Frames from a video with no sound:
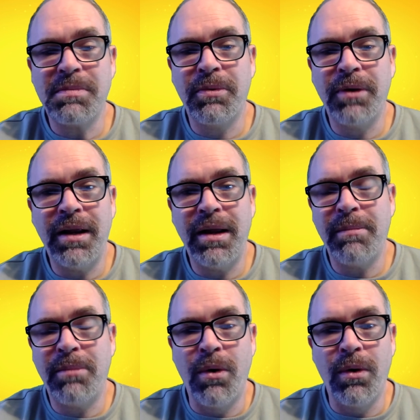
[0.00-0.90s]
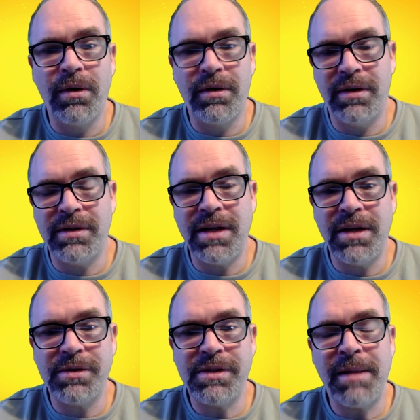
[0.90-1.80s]
pretty important to
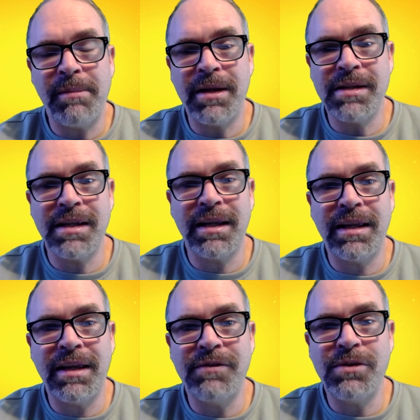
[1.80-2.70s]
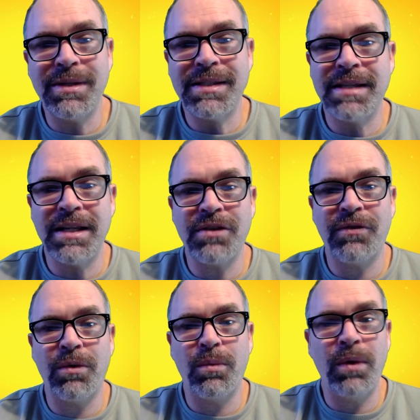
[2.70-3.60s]
understand because it gives you a sense
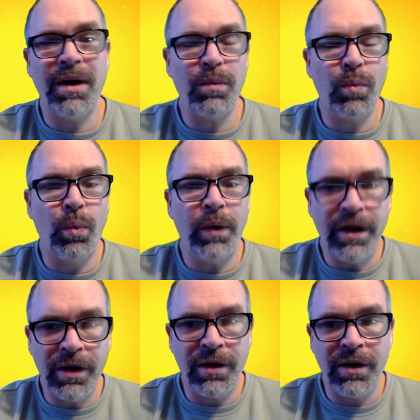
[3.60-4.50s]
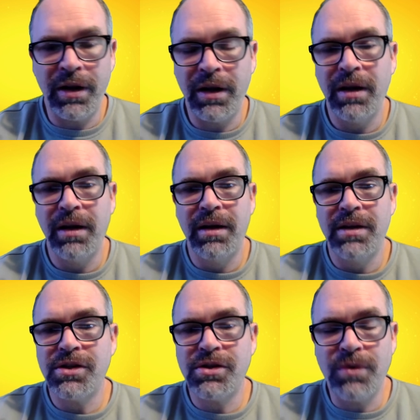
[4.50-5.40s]
for what weird,
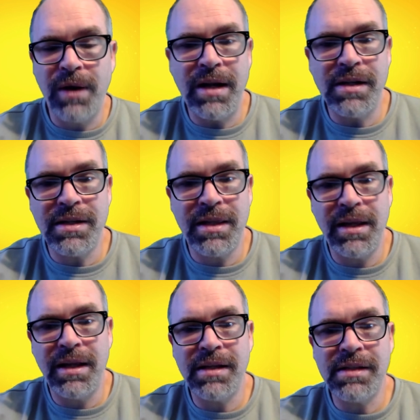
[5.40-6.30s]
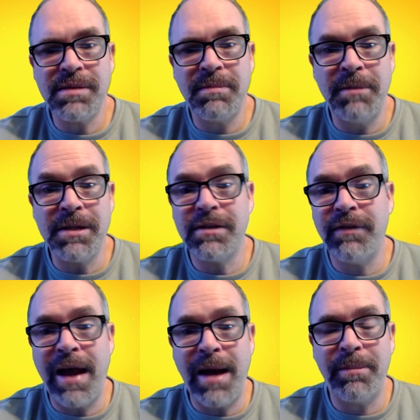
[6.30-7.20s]
strange things must have
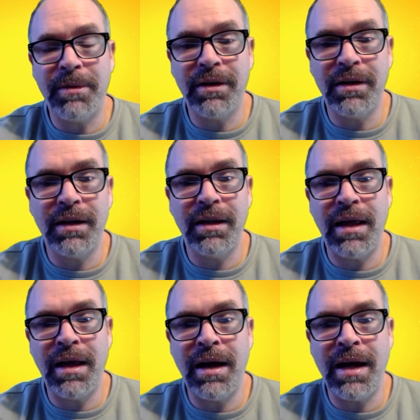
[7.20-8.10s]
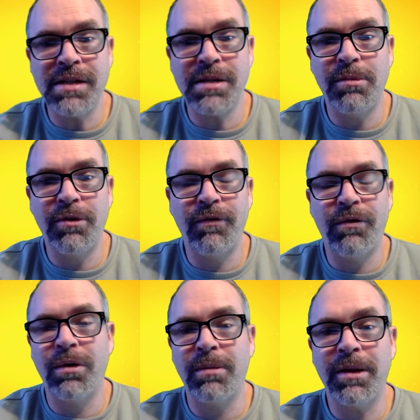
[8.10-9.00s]
happened as the moon
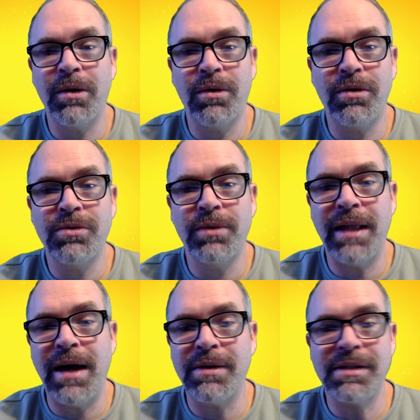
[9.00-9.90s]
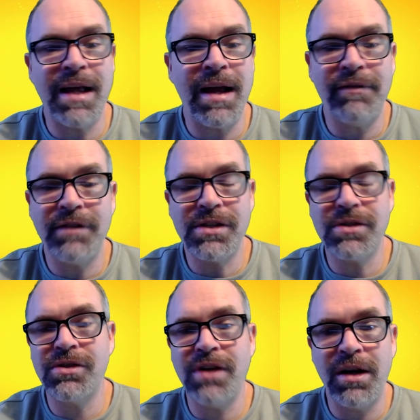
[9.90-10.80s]
formed in order to allow us to have this
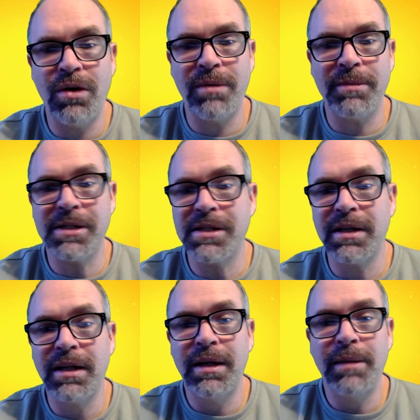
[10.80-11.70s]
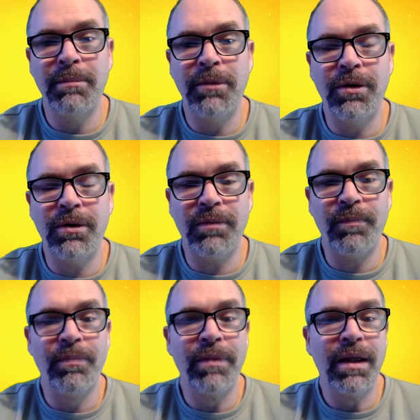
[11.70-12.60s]
ginormous moon
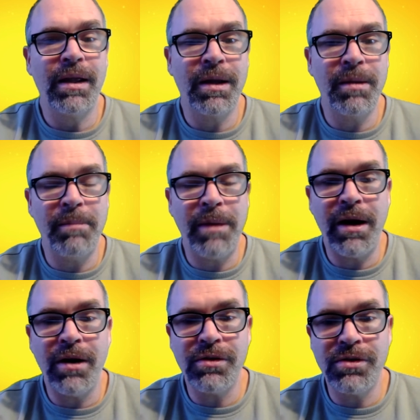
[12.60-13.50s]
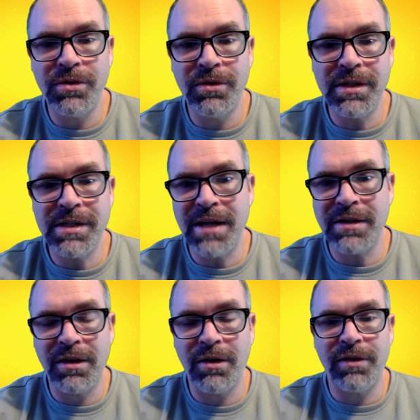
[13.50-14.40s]
compared to the size of
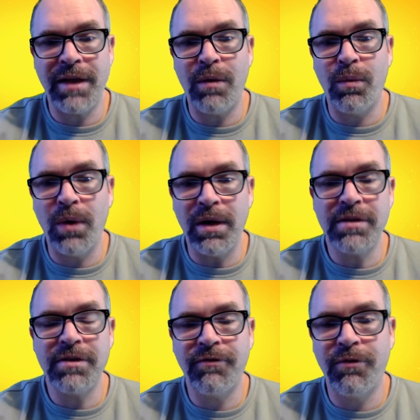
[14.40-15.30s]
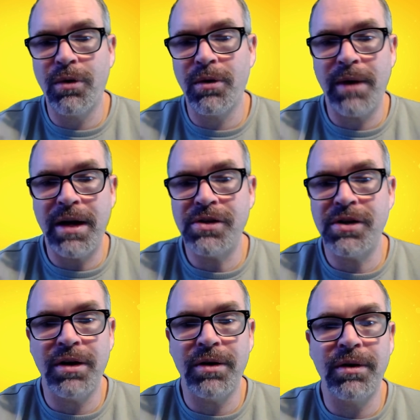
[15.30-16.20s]
the Earth, that 1-to-4
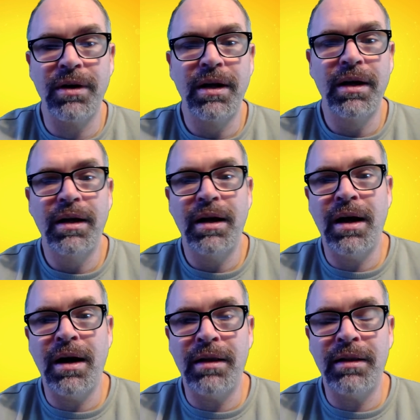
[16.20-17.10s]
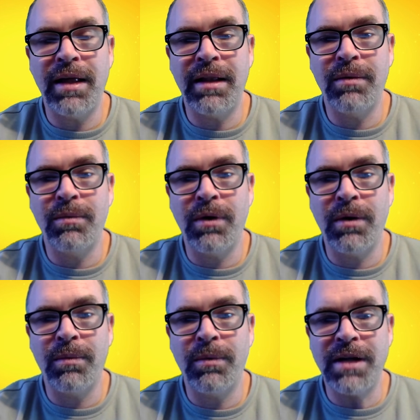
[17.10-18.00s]
ratio that where
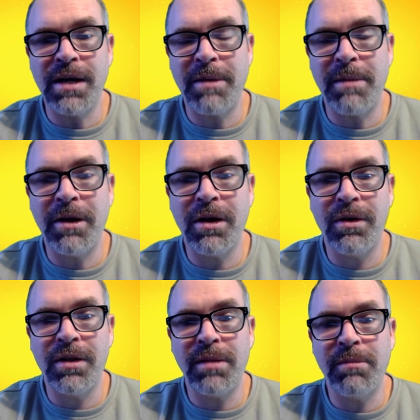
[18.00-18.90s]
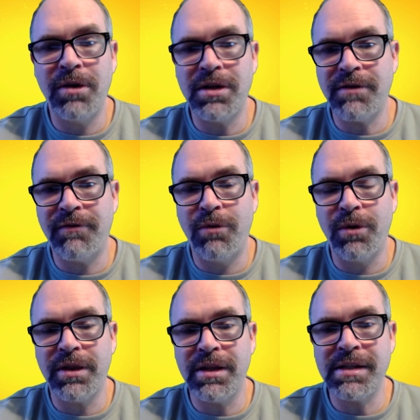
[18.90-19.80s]
we talked about a minute ago, that the moon is a
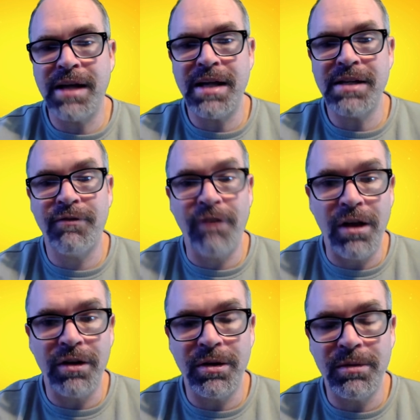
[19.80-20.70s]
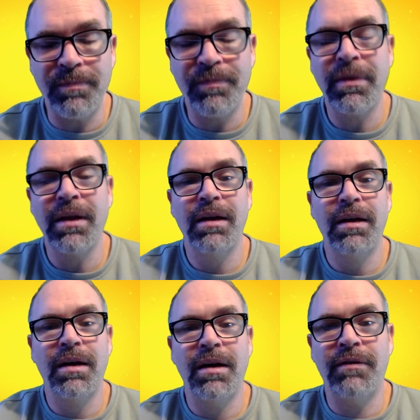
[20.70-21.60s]
fourth the size volume
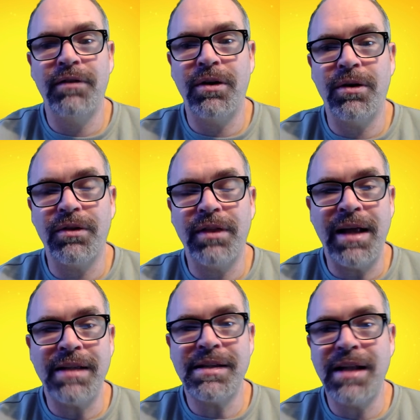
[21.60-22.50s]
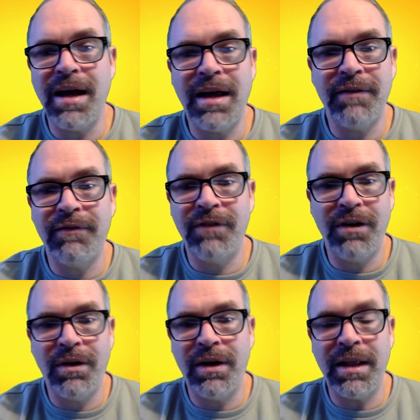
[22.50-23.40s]
of the Earth. That's
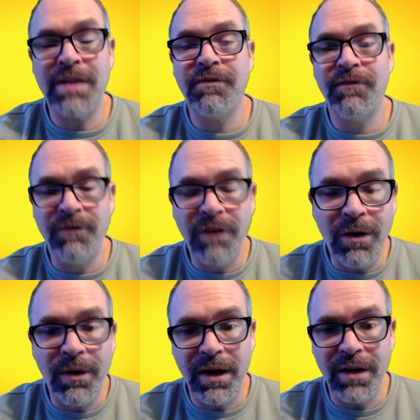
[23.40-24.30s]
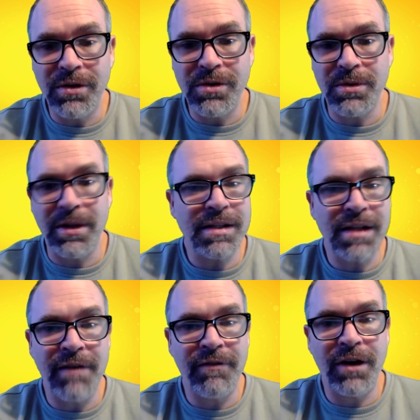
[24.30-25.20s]
very unusual. That's
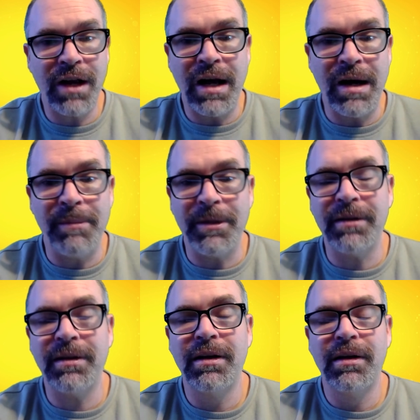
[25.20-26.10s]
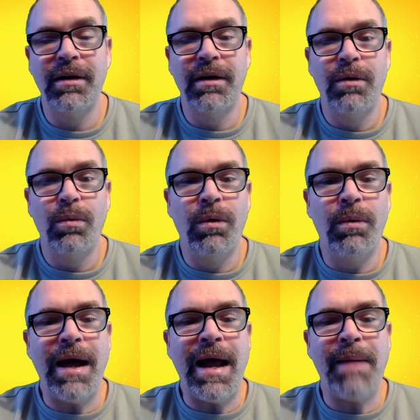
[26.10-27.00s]
not very common. Well,
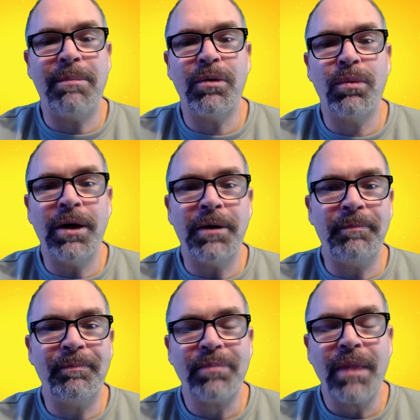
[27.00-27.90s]
what happened? Well,